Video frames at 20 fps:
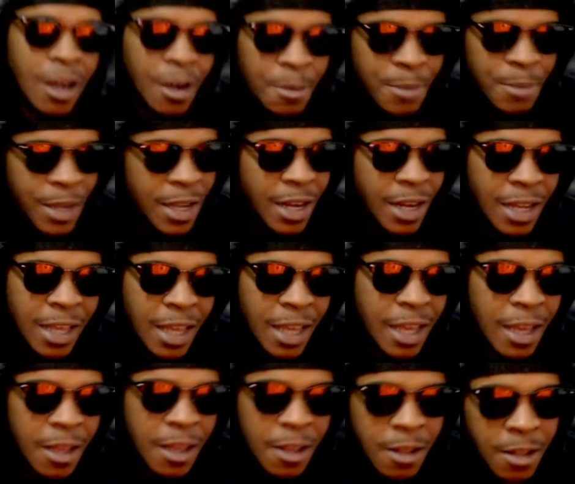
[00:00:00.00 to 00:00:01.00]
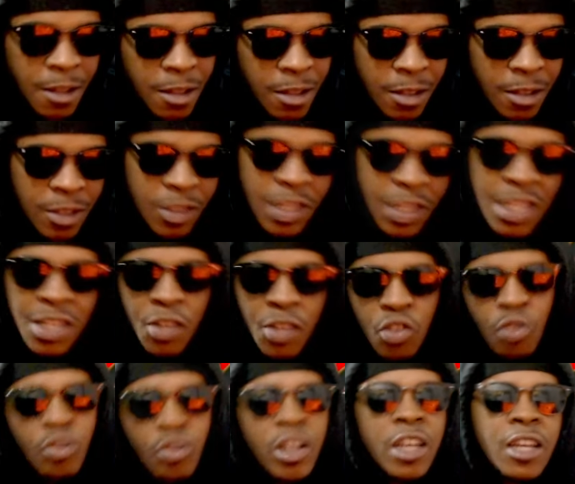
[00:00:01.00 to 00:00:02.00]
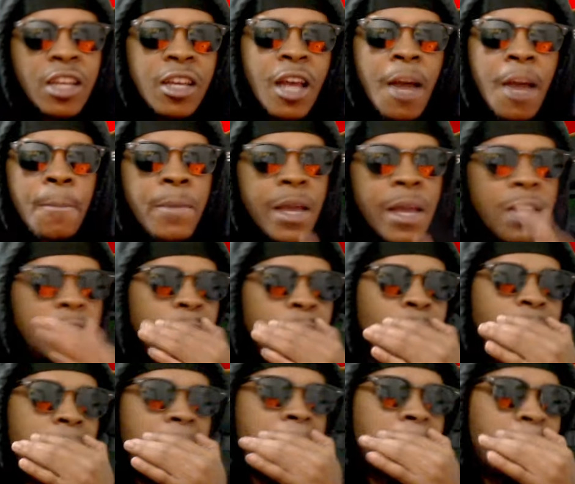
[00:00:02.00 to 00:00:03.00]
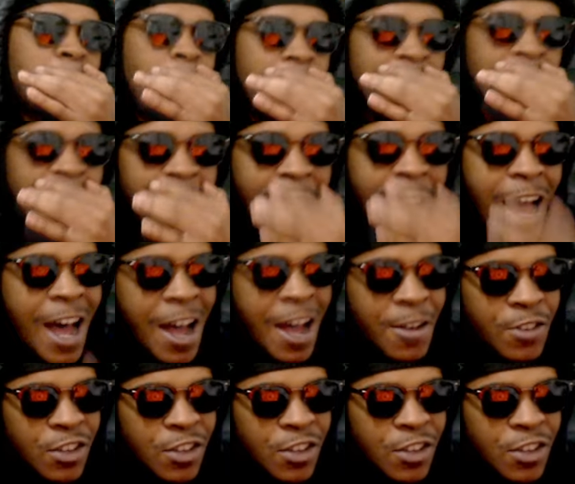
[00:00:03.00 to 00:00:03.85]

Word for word: man, I can't. Season three, NBA 2K25.